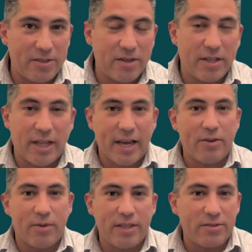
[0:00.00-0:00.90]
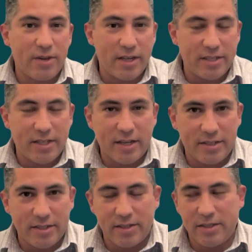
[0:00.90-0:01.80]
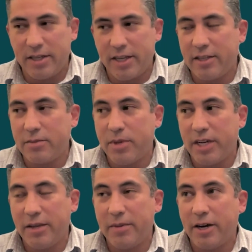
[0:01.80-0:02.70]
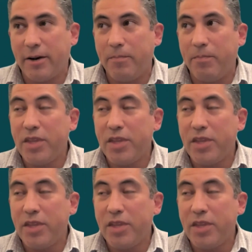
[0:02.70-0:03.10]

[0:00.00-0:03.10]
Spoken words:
to like how to write these grants and how to get this money.